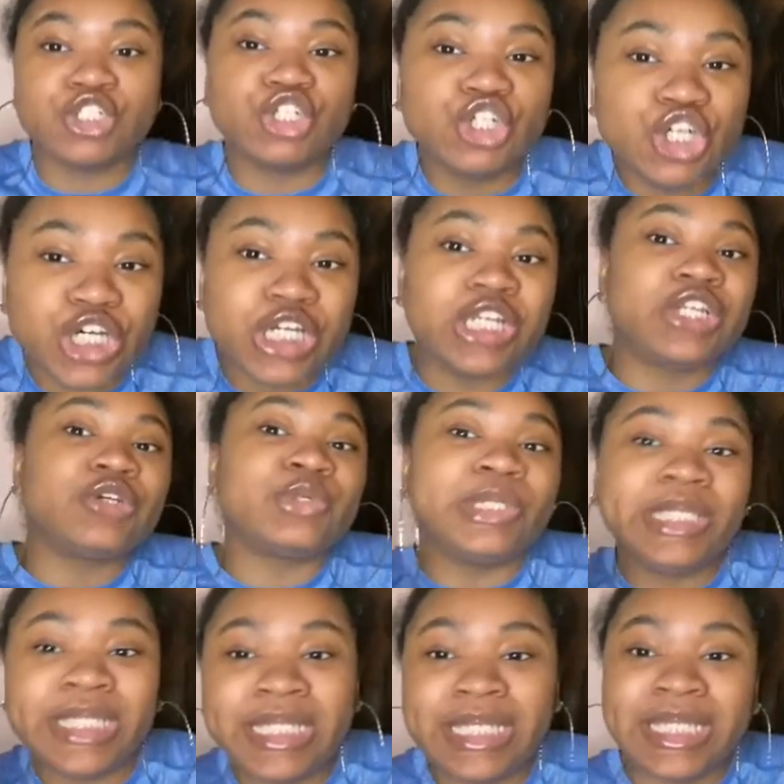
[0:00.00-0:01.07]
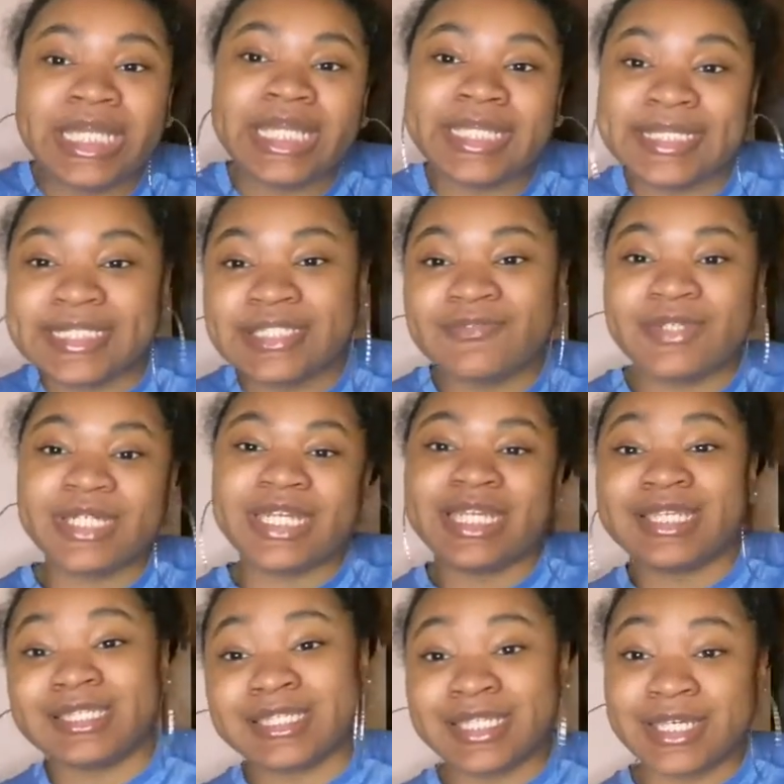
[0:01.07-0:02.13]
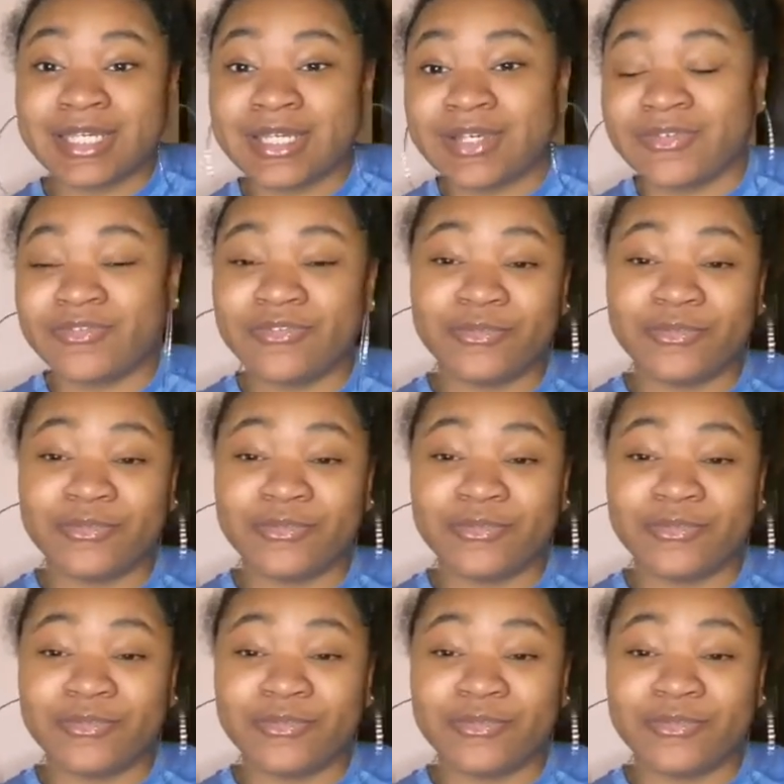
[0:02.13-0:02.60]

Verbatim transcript: good ingredients for their stuff,